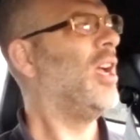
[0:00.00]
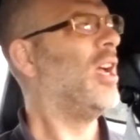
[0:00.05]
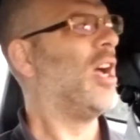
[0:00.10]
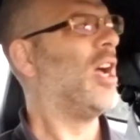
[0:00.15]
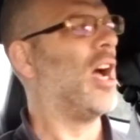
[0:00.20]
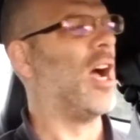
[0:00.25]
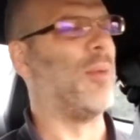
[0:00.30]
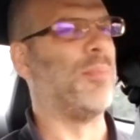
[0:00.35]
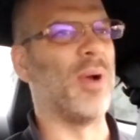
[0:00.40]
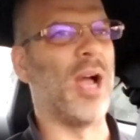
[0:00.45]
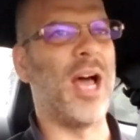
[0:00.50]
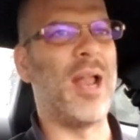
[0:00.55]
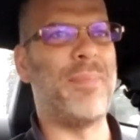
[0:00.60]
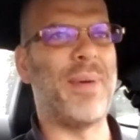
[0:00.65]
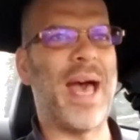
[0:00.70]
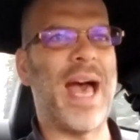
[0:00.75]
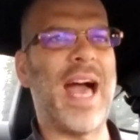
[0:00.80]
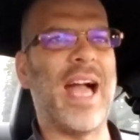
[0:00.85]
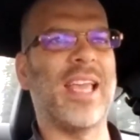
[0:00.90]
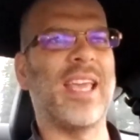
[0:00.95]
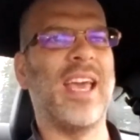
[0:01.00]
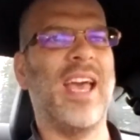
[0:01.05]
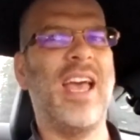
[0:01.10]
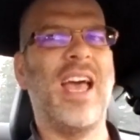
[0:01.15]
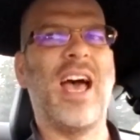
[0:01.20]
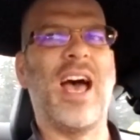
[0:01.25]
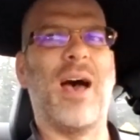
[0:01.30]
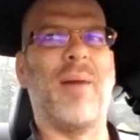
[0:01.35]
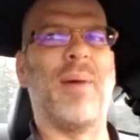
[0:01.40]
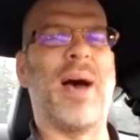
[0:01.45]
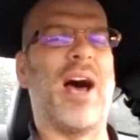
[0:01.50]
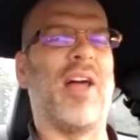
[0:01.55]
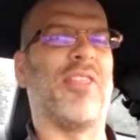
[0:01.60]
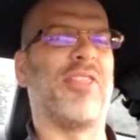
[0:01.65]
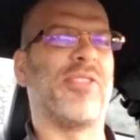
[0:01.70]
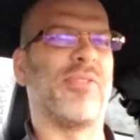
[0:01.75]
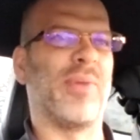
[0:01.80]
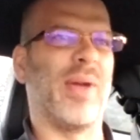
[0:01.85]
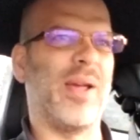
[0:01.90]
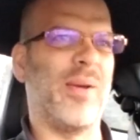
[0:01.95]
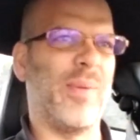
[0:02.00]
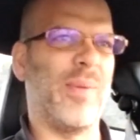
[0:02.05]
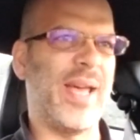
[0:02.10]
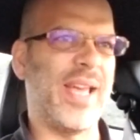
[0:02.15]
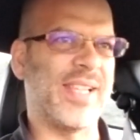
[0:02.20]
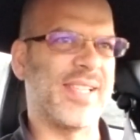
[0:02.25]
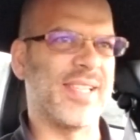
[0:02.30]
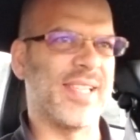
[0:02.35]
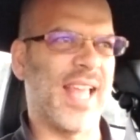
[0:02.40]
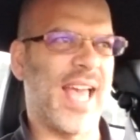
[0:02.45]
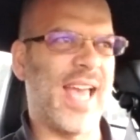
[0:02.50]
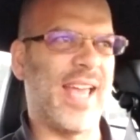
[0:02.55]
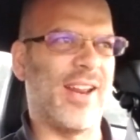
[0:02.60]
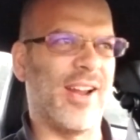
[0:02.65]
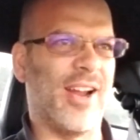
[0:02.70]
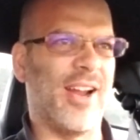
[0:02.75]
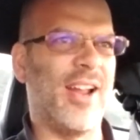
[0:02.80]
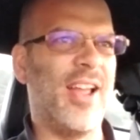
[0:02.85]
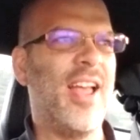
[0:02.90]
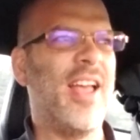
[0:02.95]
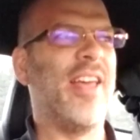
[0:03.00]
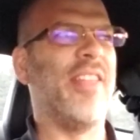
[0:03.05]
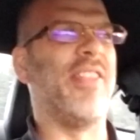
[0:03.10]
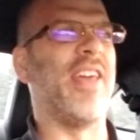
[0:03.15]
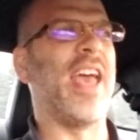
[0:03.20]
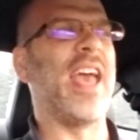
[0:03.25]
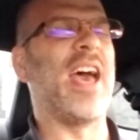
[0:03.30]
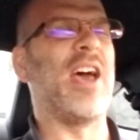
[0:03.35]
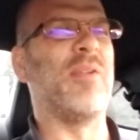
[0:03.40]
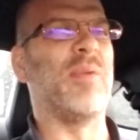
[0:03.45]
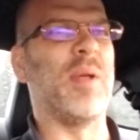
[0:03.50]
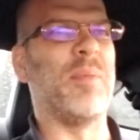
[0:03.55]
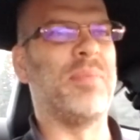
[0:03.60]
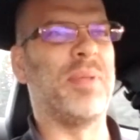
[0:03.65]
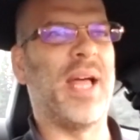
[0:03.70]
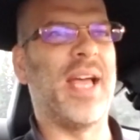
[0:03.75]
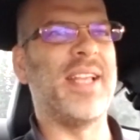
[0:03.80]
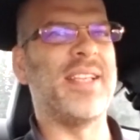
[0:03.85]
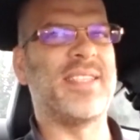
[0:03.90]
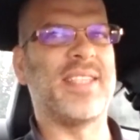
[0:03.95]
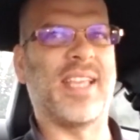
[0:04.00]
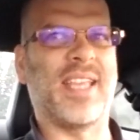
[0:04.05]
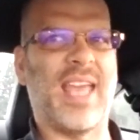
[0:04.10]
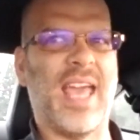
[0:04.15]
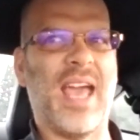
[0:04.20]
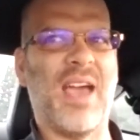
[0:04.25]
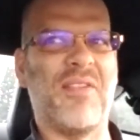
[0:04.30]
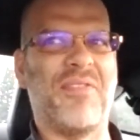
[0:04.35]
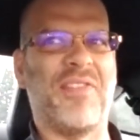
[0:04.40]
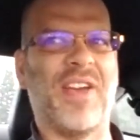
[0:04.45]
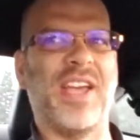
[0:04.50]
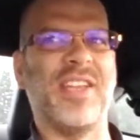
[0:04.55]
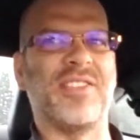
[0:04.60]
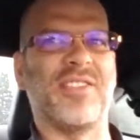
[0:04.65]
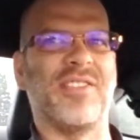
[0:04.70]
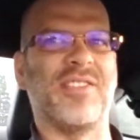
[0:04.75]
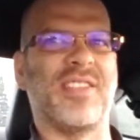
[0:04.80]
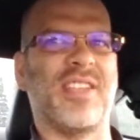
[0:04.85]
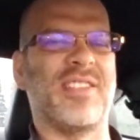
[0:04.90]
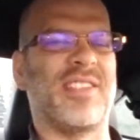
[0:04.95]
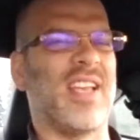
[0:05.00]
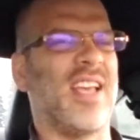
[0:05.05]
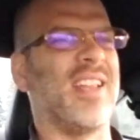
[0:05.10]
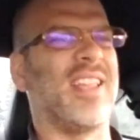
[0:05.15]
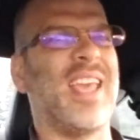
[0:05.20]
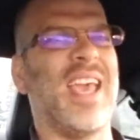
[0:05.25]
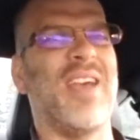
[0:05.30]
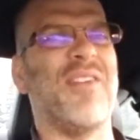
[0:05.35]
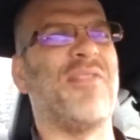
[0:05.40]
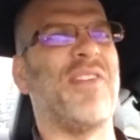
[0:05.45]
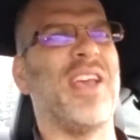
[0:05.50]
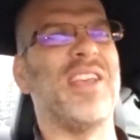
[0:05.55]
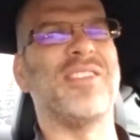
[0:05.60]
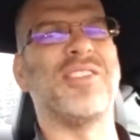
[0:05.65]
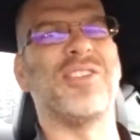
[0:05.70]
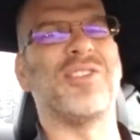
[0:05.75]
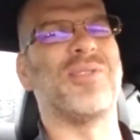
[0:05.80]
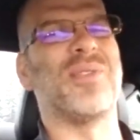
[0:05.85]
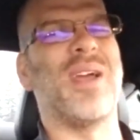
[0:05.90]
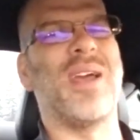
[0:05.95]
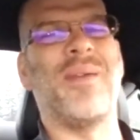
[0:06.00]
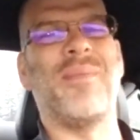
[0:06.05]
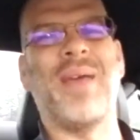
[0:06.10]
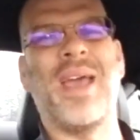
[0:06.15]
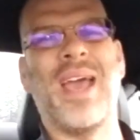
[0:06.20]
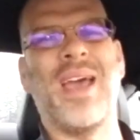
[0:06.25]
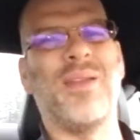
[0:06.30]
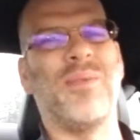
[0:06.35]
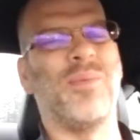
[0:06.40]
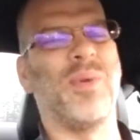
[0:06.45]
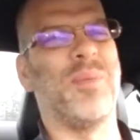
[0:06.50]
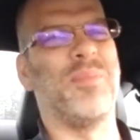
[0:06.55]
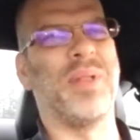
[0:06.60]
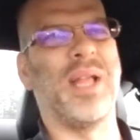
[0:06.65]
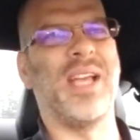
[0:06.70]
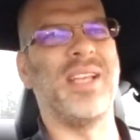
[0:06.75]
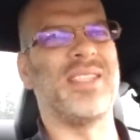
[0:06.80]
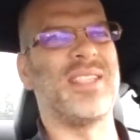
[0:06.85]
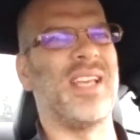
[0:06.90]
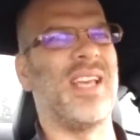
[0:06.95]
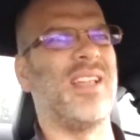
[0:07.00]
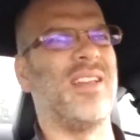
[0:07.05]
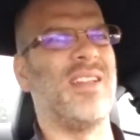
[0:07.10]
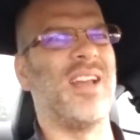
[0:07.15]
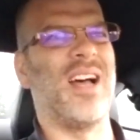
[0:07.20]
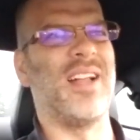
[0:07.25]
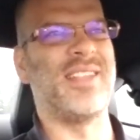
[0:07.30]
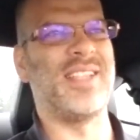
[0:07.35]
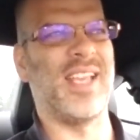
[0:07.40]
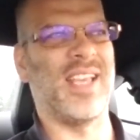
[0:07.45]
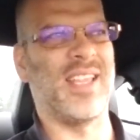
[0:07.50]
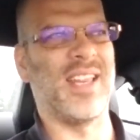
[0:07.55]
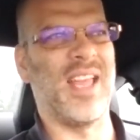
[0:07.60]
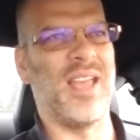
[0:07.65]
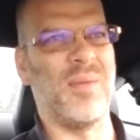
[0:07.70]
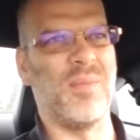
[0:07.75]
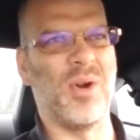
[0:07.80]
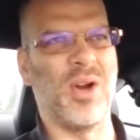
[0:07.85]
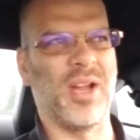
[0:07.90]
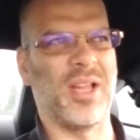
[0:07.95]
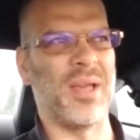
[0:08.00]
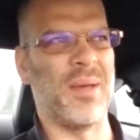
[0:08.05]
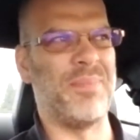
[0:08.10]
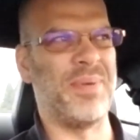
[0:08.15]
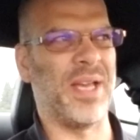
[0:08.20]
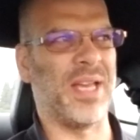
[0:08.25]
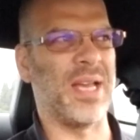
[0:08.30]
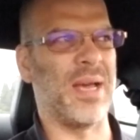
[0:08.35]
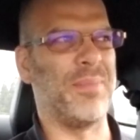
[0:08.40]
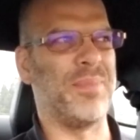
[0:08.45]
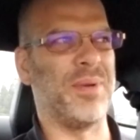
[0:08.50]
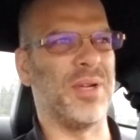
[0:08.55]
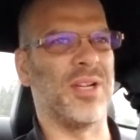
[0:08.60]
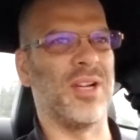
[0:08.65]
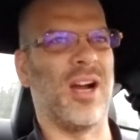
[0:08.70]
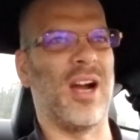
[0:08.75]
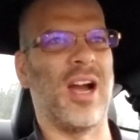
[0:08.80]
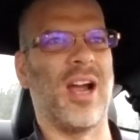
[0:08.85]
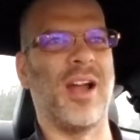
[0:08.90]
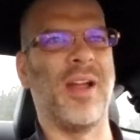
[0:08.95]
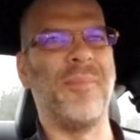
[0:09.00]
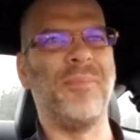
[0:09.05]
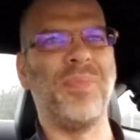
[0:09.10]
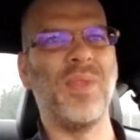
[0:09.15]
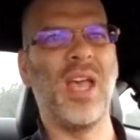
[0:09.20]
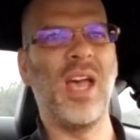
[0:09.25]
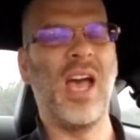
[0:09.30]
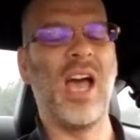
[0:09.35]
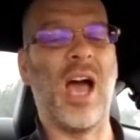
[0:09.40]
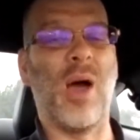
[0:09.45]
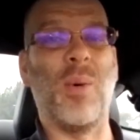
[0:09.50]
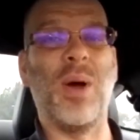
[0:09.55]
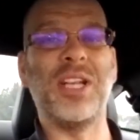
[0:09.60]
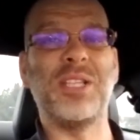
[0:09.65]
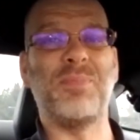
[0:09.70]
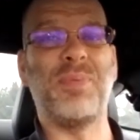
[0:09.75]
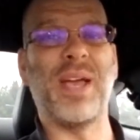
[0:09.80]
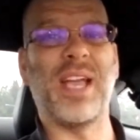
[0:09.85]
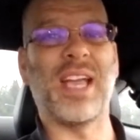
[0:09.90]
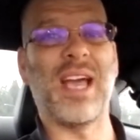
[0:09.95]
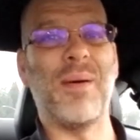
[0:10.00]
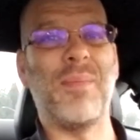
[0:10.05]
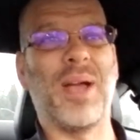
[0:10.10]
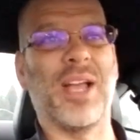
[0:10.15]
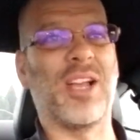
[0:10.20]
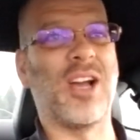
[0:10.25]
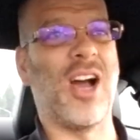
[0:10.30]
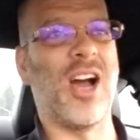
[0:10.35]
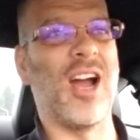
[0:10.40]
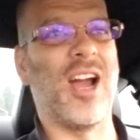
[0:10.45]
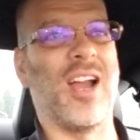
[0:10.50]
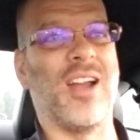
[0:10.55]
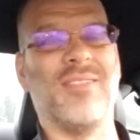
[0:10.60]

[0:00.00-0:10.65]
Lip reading: I brought it back. About 3 weeks later, they had replaced the cam phasers. It said, cam phasers, red band, replaced it, not ticking anymore, come pick up your car. I went to pick up my car.